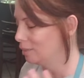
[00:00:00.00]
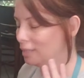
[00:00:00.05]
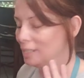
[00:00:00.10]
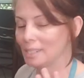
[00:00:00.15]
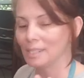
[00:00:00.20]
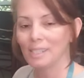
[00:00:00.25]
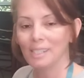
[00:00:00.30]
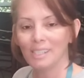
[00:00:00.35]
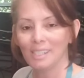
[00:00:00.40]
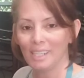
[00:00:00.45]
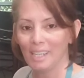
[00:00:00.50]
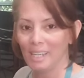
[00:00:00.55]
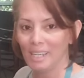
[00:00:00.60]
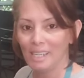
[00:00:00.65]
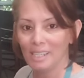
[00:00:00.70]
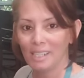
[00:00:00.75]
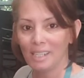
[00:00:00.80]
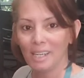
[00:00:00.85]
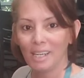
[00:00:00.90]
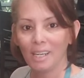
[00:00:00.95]
This is
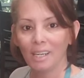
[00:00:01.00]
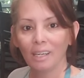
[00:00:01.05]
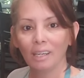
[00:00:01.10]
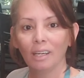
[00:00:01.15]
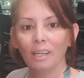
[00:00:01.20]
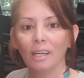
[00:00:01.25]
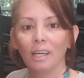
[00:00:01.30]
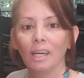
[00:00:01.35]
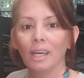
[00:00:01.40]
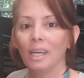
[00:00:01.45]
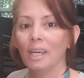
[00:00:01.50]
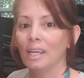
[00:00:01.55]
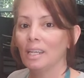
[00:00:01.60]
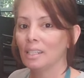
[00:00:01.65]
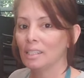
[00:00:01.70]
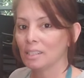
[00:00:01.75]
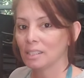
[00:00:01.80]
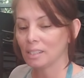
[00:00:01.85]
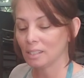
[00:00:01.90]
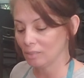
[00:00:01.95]
easy.
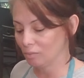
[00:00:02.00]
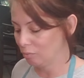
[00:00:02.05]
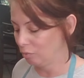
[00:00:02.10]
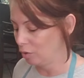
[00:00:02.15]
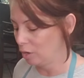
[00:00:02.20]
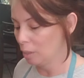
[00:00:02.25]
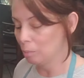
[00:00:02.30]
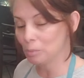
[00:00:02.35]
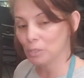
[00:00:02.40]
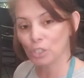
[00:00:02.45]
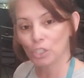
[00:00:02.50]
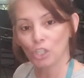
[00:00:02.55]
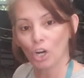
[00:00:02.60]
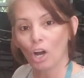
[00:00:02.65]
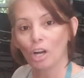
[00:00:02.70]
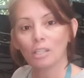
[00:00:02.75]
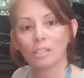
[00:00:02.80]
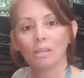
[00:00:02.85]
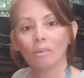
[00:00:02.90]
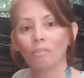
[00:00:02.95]
It's from
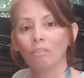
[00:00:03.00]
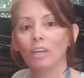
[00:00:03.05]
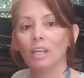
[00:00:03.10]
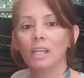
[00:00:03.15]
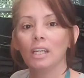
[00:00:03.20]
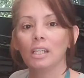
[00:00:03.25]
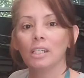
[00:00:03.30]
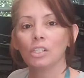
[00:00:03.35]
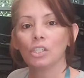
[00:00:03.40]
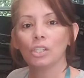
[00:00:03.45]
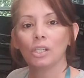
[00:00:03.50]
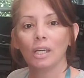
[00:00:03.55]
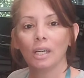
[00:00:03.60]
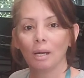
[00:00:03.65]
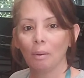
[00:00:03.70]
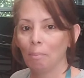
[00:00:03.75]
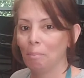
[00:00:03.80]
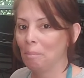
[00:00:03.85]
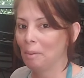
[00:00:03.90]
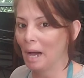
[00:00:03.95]
start to finish
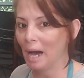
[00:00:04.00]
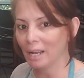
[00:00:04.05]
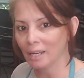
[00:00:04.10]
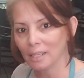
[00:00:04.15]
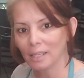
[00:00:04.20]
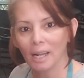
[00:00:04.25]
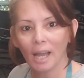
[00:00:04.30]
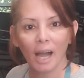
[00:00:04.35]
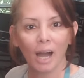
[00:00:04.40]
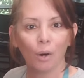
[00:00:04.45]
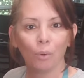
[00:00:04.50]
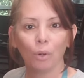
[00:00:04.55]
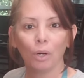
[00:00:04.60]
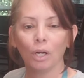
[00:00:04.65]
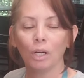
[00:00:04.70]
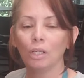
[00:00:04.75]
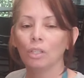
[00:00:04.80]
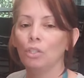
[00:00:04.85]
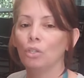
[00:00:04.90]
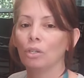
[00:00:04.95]
in about an
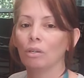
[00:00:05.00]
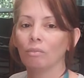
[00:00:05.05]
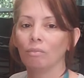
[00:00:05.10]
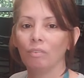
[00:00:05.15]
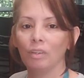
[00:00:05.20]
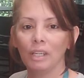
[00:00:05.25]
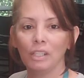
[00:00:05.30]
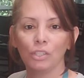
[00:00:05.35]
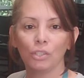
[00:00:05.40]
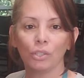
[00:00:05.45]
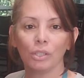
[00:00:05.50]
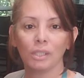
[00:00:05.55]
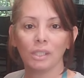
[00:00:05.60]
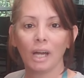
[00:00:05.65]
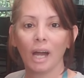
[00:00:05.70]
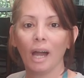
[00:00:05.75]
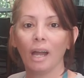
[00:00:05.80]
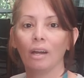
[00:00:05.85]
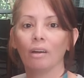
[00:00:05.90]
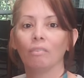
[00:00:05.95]
hour. You can feed your
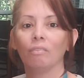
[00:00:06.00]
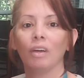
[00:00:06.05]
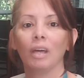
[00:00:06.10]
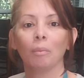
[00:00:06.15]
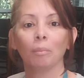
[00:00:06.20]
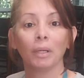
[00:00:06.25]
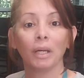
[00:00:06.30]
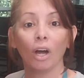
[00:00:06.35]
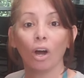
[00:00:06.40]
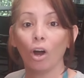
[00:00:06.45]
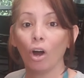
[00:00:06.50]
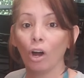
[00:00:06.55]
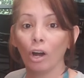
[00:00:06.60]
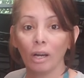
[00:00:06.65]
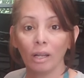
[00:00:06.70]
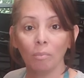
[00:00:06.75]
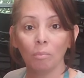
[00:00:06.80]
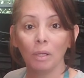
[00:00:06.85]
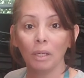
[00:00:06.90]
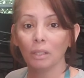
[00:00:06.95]
entire family a
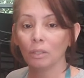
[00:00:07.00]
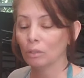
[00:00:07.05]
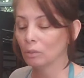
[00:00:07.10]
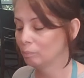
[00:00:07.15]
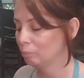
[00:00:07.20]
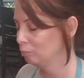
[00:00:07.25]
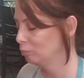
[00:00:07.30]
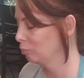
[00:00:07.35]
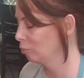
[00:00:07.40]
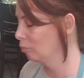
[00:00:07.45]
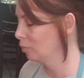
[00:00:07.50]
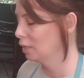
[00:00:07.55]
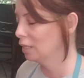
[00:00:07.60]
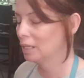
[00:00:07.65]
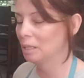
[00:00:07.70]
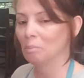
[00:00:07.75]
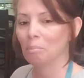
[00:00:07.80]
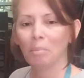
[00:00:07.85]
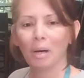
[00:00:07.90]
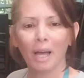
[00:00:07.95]
hearty meal.
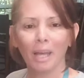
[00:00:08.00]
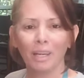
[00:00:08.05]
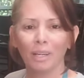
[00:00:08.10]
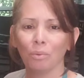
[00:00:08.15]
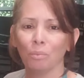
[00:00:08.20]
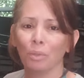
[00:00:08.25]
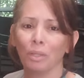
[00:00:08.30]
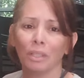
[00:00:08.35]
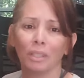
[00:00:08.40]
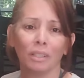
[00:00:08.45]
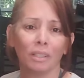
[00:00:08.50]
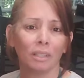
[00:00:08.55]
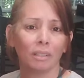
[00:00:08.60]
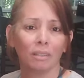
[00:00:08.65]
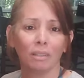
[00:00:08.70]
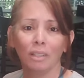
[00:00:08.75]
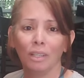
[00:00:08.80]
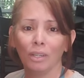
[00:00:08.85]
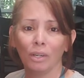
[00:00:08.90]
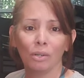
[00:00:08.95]
Combine it
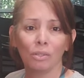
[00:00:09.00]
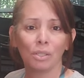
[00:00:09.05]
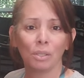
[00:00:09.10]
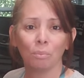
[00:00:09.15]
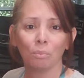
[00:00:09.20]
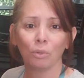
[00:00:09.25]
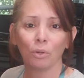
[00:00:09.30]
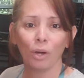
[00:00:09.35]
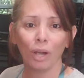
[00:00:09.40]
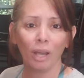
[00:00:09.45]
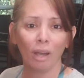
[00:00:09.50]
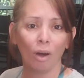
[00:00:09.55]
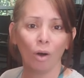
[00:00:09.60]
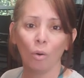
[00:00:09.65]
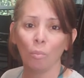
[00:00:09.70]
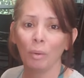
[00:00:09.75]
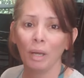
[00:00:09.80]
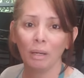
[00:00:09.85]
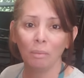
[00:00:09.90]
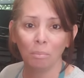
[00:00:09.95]
with some great
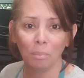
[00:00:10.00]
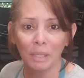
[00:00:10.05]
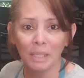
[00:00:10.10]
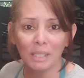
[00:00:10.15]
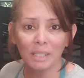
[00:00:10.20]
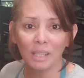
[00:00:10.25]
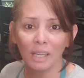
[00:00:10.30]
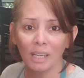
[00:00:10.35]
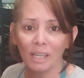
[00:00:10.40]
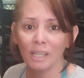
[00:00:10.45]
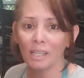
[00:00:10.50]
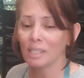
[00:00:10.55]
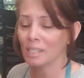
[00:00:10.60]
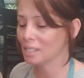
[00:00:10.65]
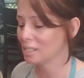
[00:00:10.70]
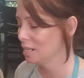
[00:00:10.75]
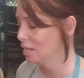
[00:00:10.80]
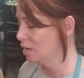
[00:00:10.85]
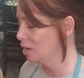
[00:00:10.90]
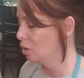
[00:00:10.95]
homemade
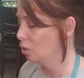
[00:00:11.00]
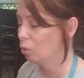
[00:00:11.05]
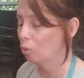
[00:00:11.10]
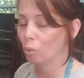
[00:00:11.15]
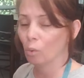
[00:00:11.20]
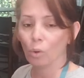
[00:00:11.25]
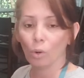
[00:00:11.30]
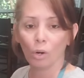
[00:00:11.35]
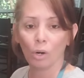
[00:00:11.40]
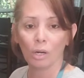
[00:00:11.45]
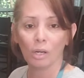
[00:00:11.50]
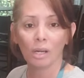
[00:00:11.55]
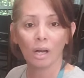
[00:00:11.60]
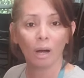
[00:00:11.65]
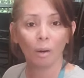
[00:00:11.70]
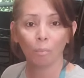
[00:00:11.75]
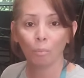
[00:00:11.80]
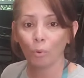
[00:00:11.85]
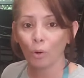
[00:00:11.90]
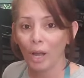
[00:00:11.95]
biscuits or
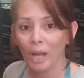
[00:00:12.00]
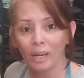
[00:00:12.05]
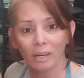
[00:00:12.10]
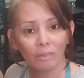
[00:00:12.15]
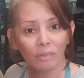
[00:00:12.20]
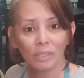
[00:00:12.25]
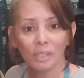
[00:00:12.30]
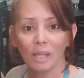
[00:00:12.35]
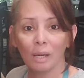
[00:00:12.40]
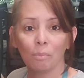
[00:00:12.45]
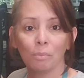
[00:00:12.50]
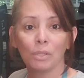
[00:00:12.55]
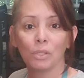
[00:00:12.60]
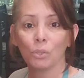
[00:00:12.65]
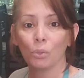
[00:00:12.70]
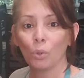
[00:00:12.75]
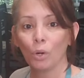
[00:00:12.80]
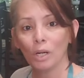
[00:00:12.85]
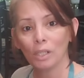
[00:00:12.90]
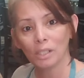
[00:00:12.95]
a bread of some
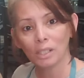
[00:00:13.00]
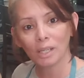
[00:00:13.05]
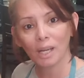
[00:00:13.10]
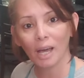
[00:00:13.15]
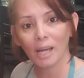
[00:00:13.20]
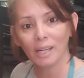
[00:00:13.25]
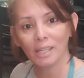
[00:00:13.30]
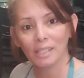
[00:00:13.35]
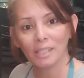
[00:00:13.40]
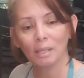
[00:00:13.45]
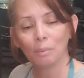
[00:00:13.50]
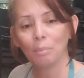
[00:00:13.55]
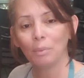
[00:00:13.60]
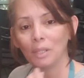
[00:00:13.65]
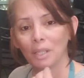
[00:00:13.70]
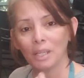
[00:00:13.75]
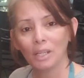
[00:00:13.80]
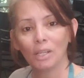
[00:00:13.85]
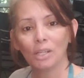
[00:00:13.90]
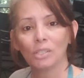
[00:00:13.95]
sort to kind of dip
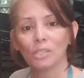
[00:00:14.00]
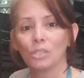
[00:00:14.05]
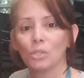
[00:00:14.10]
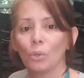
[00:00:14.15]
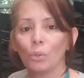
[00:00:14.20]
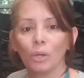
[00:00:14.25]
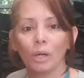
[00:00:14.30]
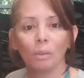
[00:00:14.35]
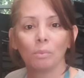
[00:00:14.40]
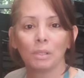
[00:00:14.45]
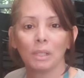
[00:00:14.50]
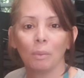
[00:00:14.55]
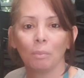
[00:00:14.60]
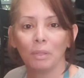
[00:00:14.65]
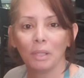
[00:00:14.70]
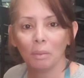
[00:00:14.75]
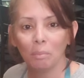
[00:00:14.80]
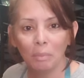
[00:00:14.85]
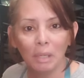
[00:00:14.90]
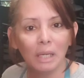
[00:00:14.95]
in there and soak up
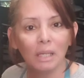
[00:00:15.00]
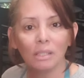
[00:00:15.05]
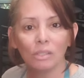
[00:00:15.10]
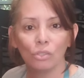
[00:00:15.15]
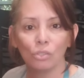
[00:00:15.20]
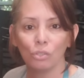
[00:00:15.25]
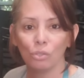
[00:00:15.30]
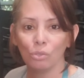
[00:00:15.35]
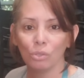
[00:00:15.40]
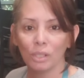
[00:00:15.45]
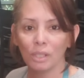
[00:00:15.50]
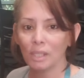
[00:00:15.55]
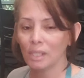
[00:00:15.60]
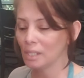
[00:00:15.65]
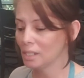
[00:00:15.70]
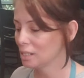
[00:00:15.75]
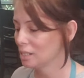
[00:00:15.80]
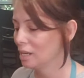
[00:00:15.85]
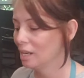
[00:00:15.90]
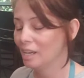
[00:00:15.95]
some of the meat and
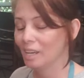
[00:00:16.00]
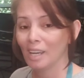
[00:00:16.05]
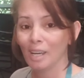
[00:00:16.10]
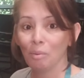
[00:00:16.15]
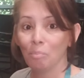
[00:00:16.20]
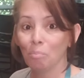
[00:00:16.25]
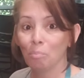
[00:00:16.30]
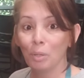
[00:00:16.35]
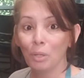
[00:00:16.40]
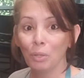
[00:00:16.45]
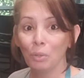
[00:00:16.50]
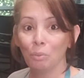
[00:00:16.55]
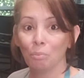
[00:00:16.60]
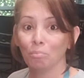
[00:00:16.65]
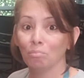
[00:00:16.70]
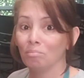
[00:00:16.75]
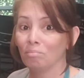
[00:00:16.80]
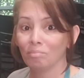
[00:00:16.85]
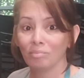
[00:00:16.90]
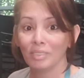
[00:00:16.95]
juices, and
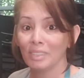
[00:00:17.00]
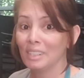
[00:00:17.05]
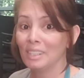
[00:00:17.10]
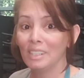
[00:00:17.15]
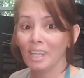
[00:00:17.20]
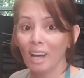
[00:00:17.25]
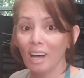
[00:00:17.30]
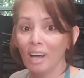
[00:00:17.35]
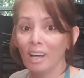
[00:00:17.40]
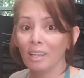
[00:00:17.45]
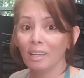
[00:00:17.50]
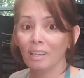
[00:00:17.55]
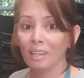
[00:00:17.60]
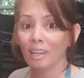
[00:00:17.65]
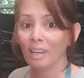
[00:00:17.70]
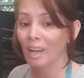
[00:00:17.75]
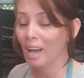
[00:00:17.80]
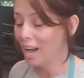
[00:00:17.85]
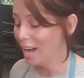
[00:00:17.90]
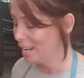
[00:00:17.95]
boom, done.
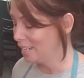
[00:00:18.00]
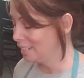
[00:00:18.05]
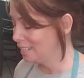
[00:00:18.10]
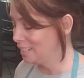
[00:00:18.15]
I